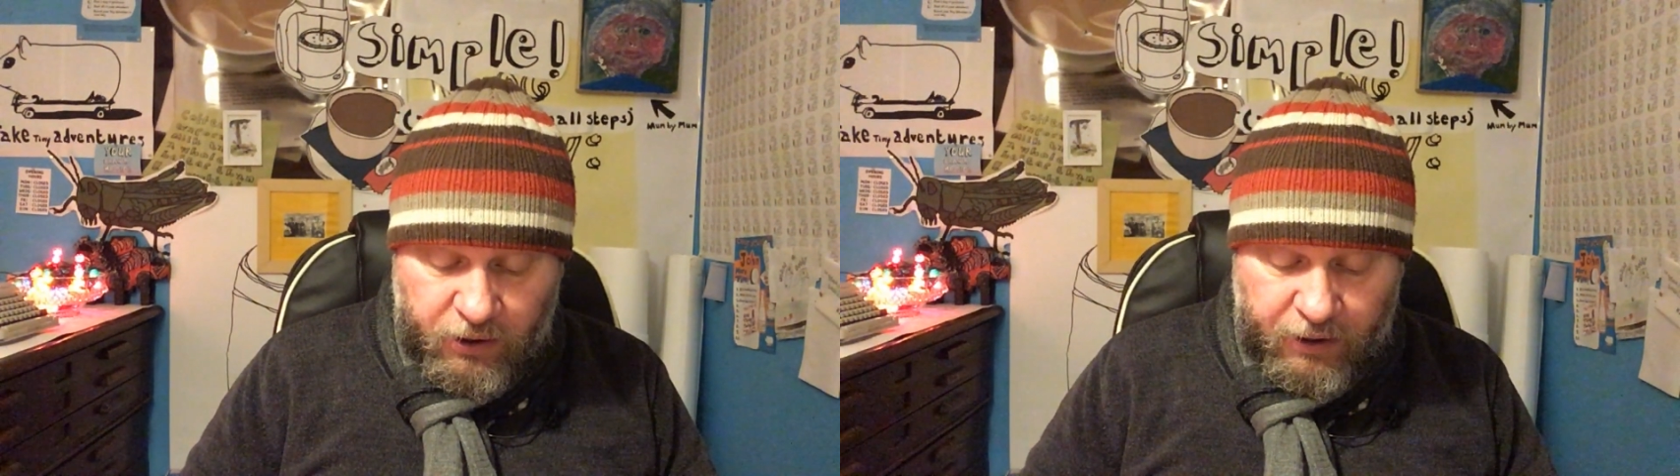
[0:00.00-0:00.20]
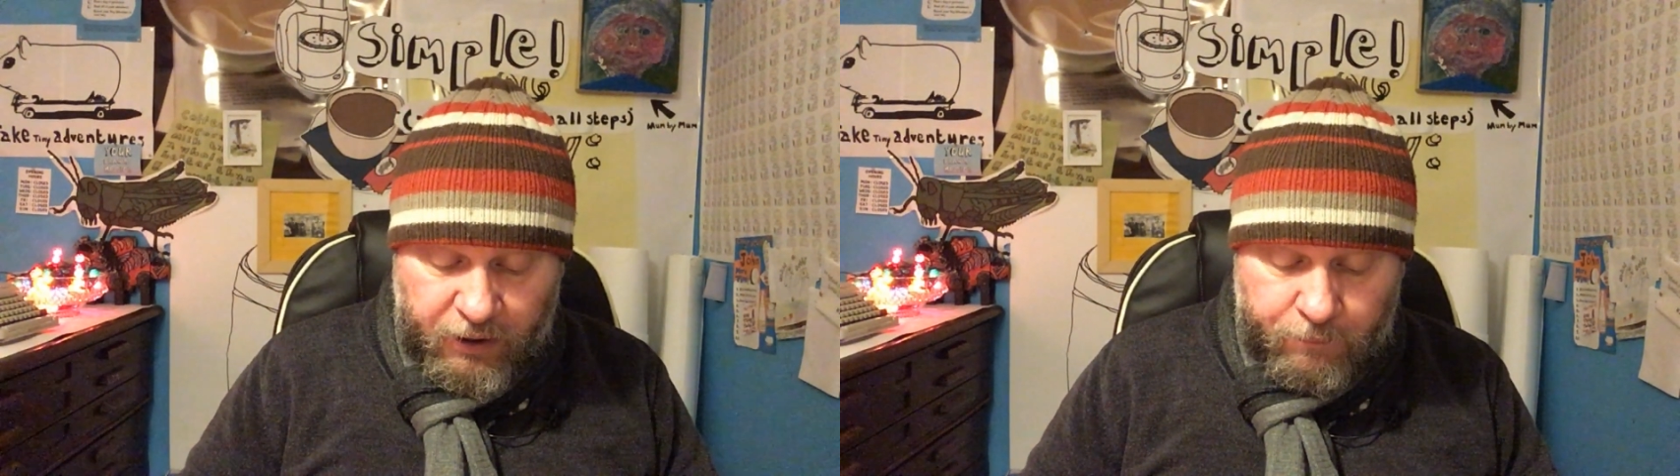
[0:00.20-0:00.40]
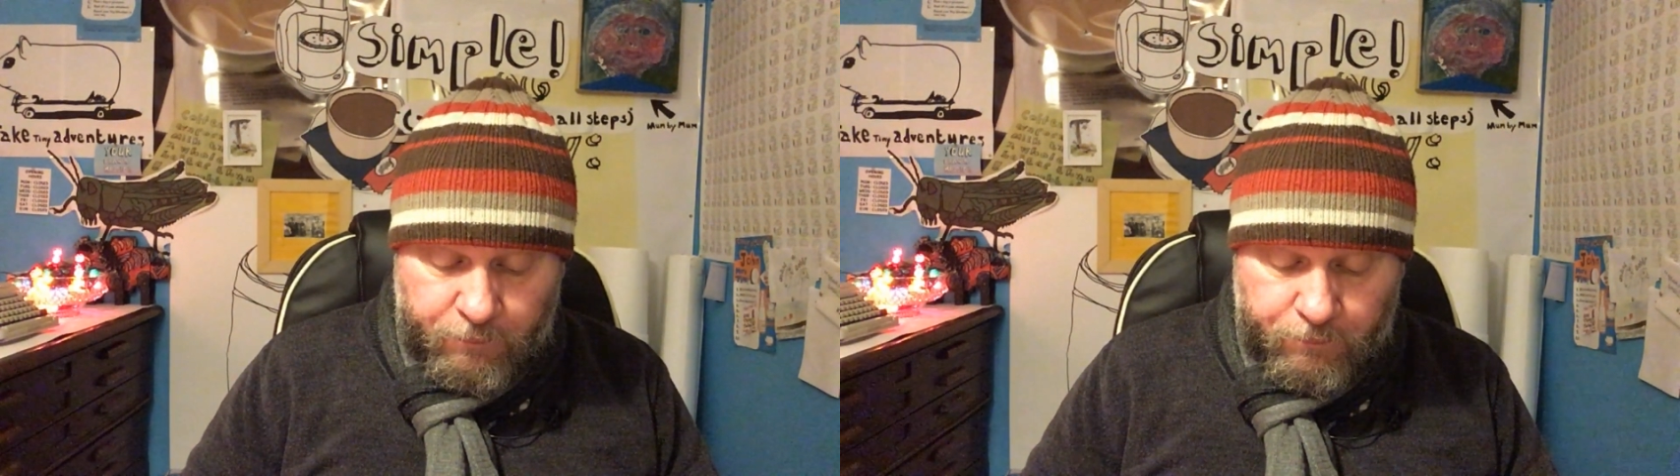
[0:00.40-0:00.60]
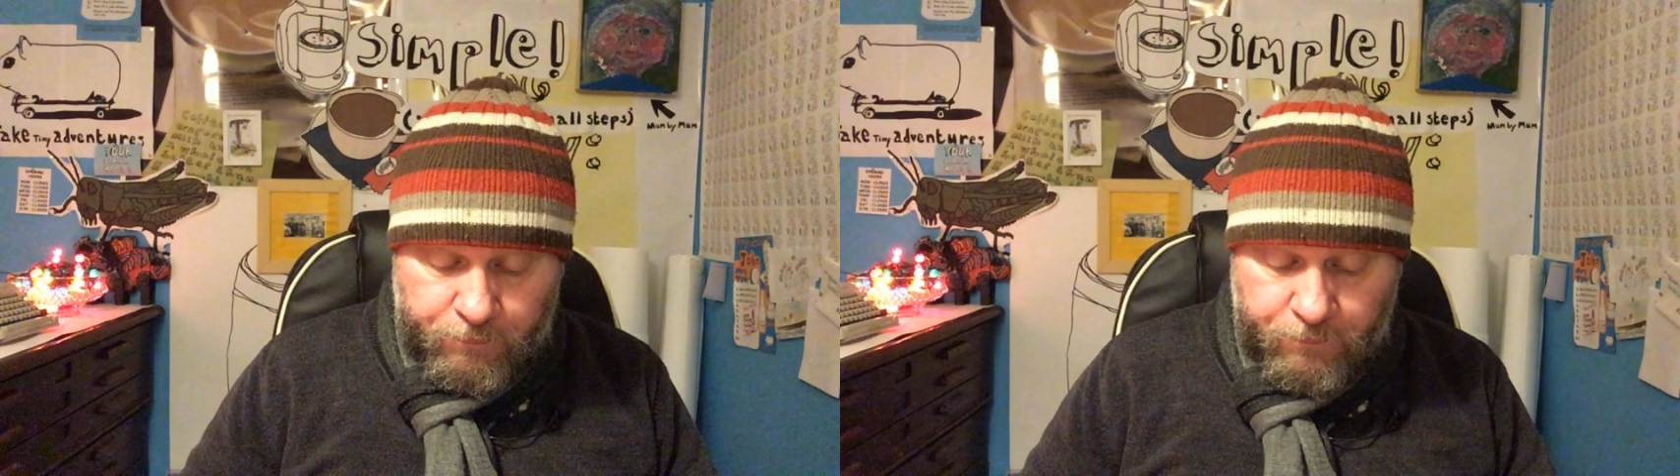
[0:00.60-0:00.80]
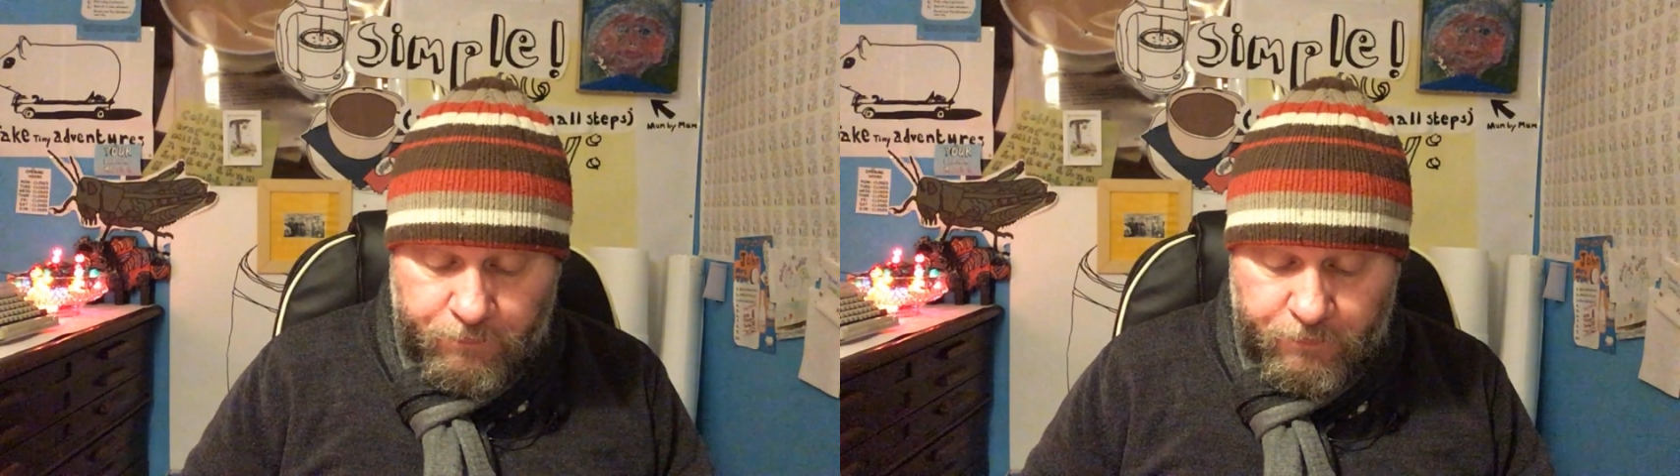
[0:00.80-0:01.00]
in
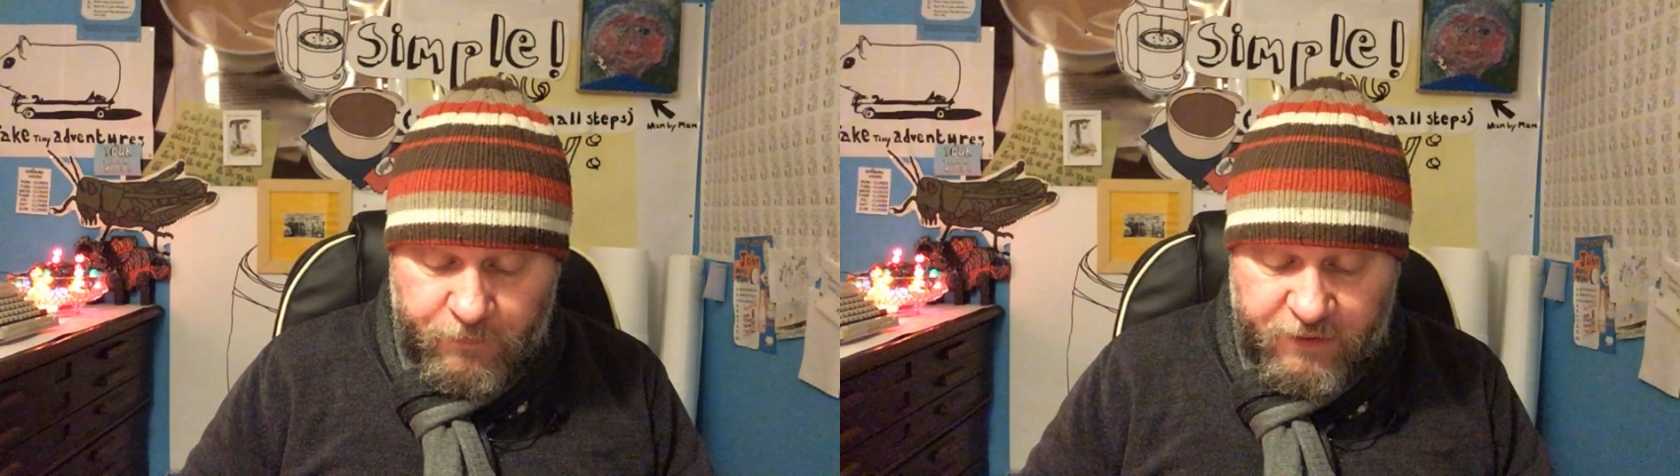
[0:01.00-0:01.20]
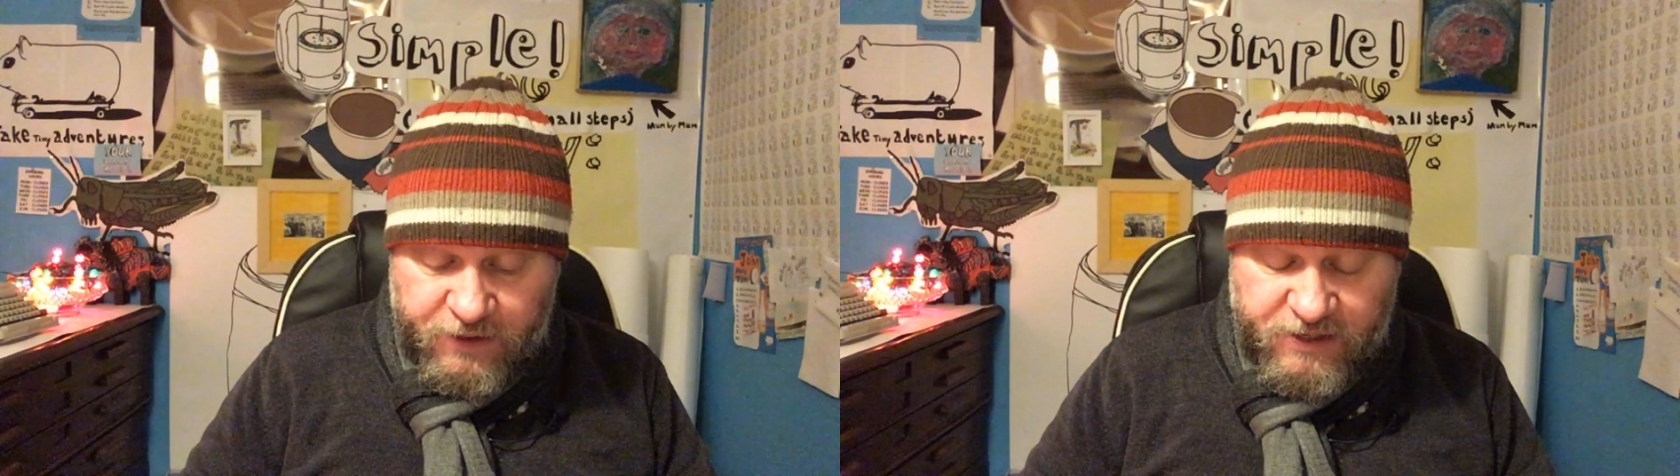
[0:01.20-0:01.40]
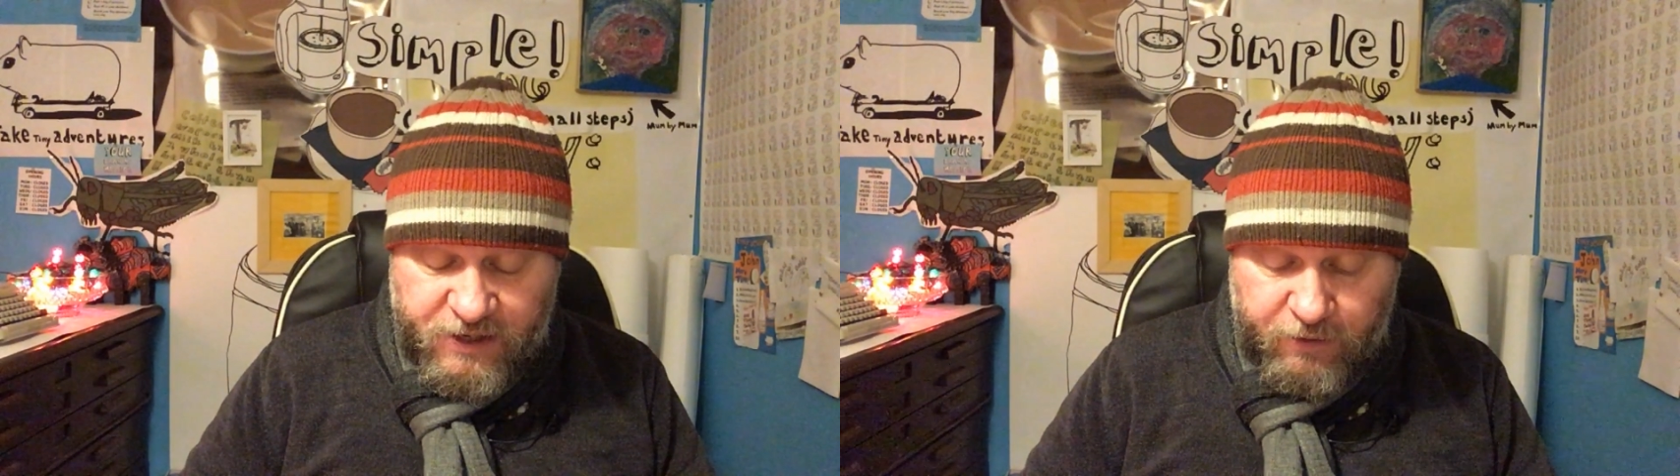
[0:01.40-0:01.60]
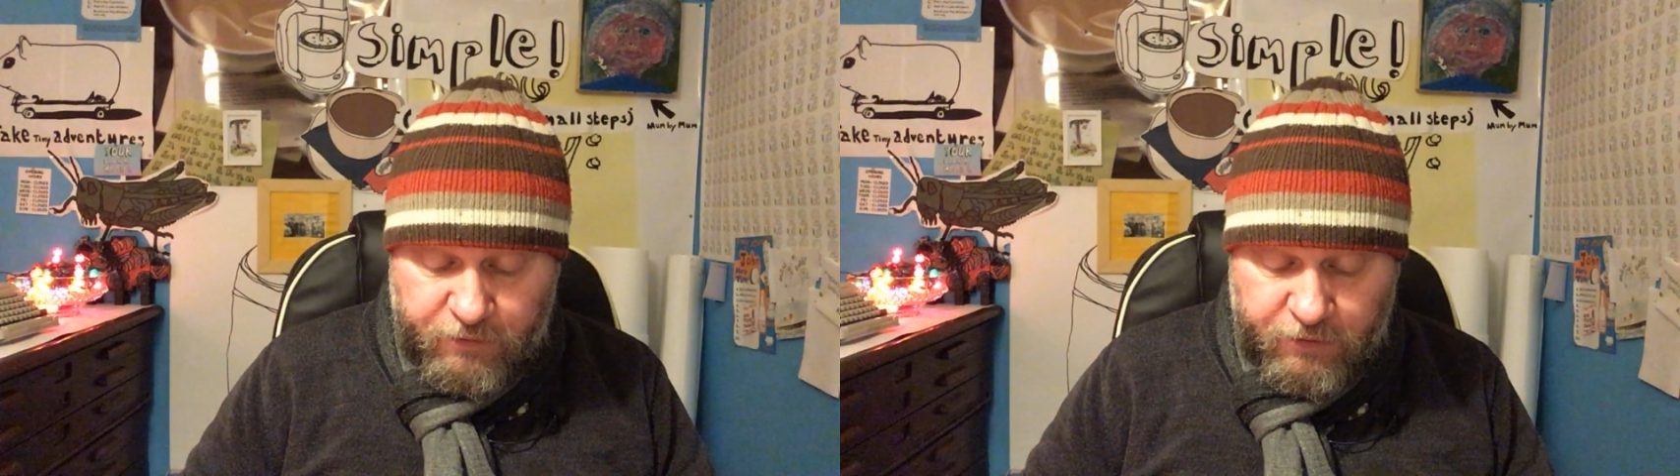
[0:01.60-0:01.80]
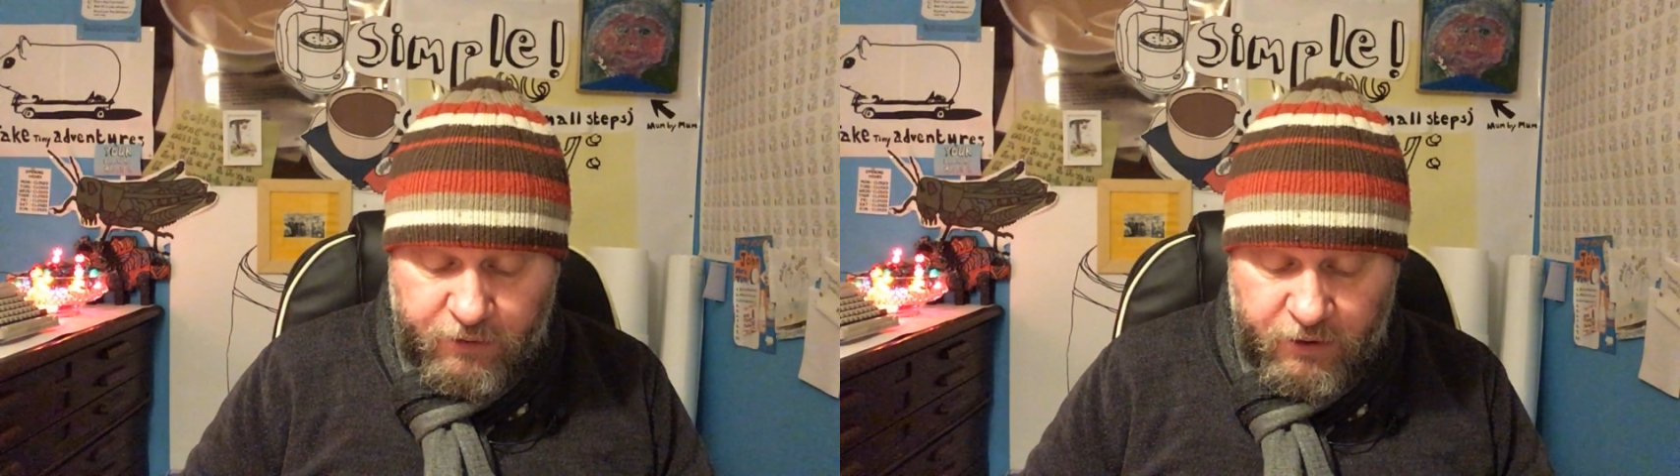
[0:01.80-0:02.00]
the
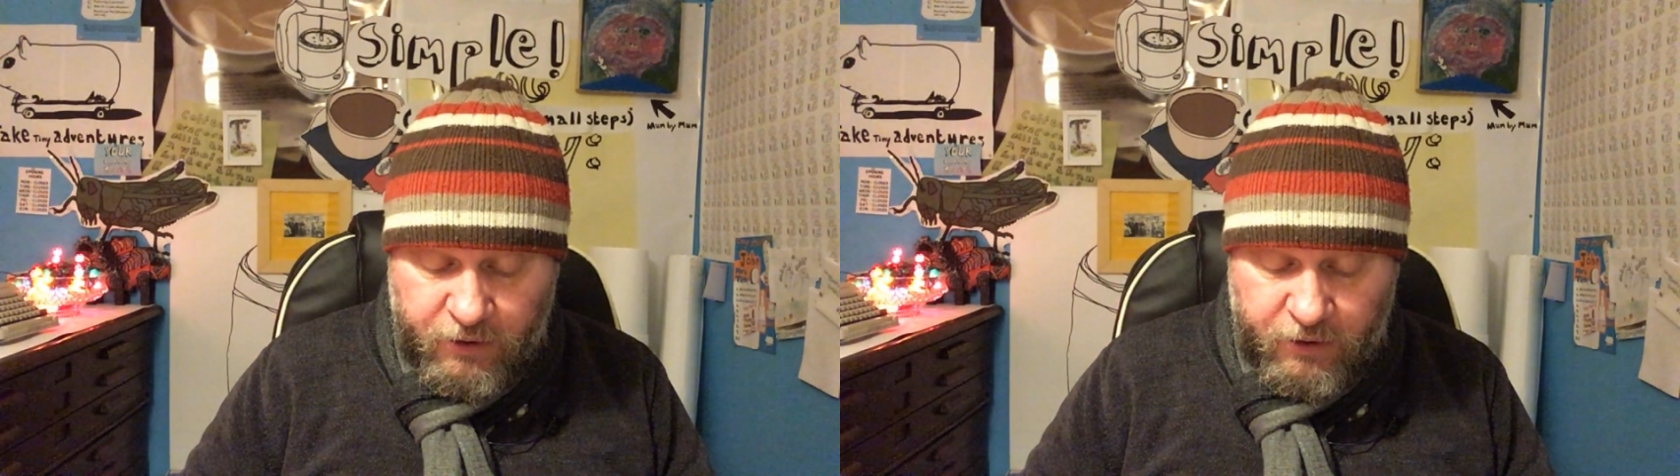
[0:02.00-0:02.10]
sieve,